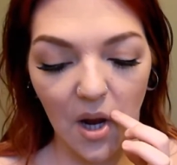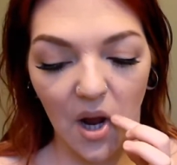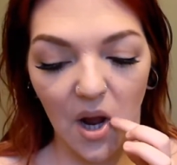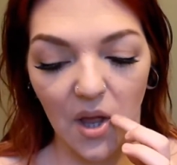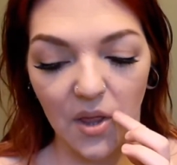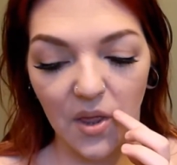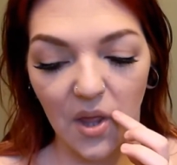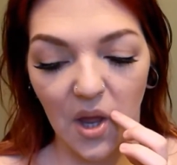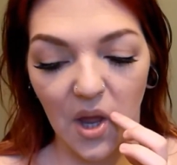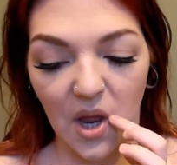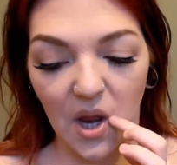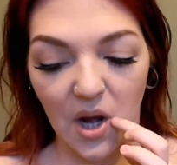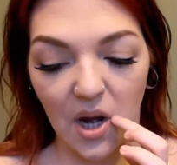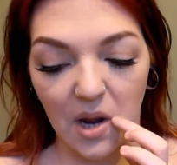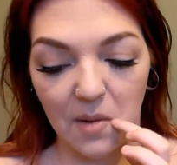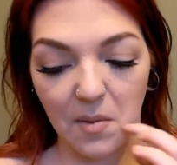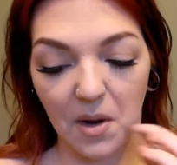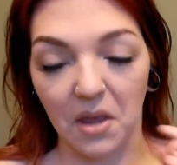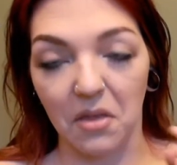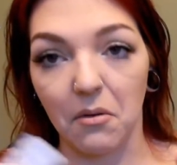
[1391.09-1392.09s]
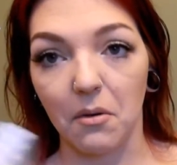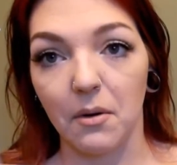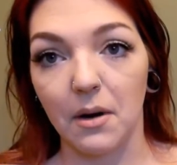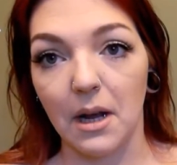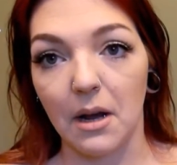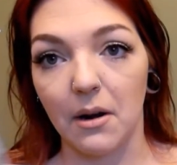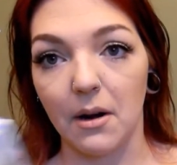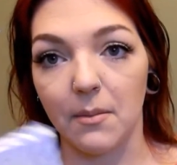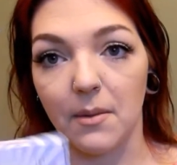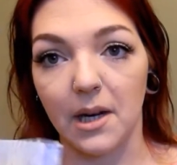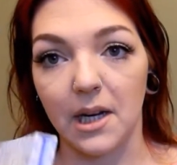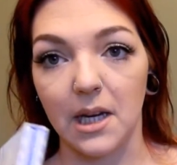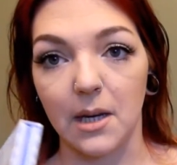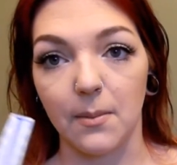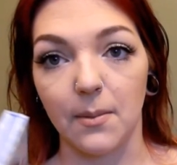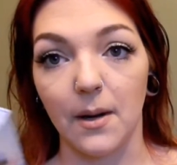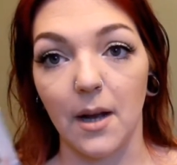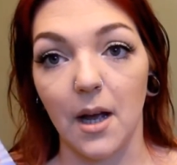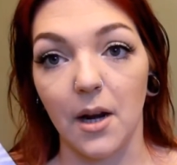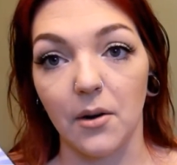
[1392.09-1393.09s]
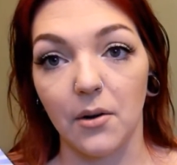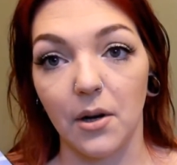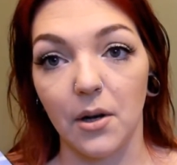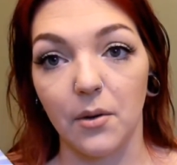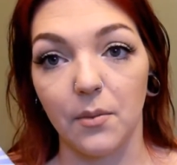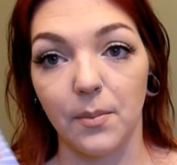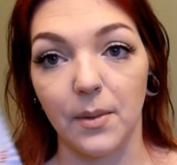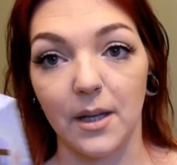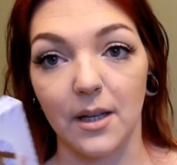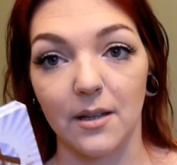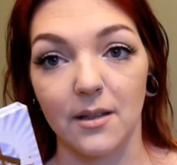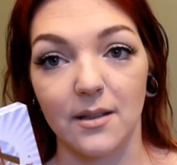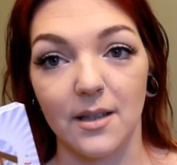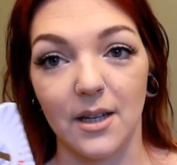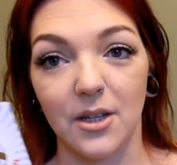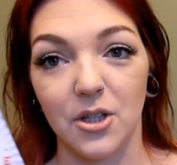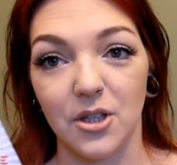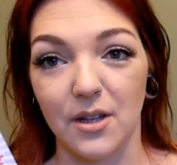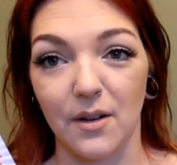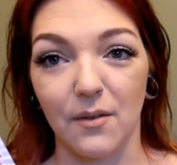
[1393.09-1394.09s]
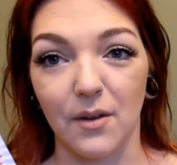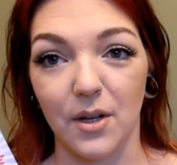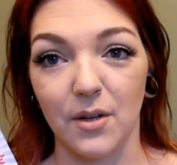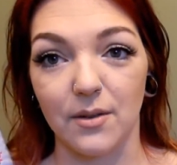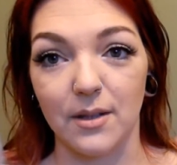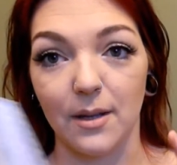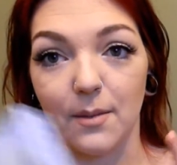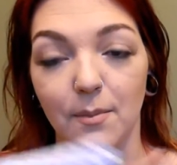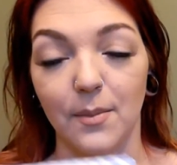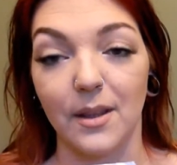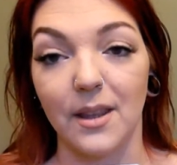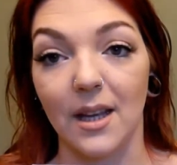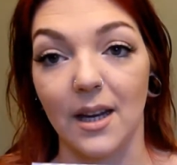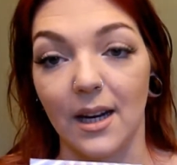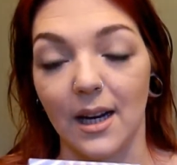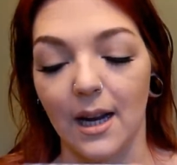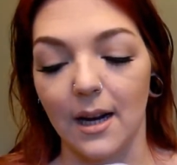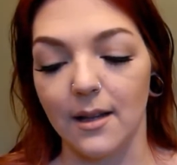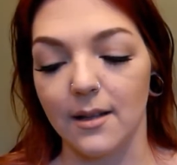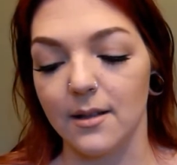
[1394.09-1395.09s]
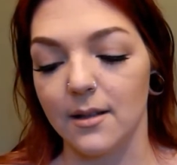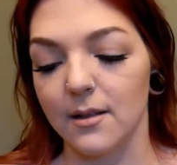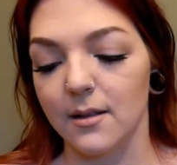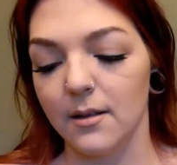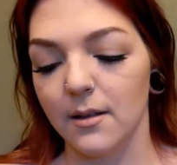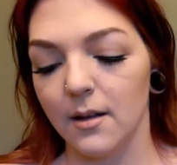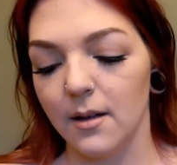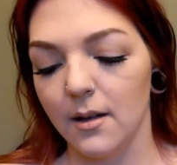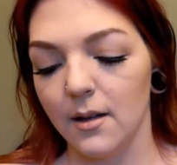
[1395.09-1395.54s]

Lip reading: And then I might throw it out, I might keep it, I don't know, because I just never use it. But then again, it's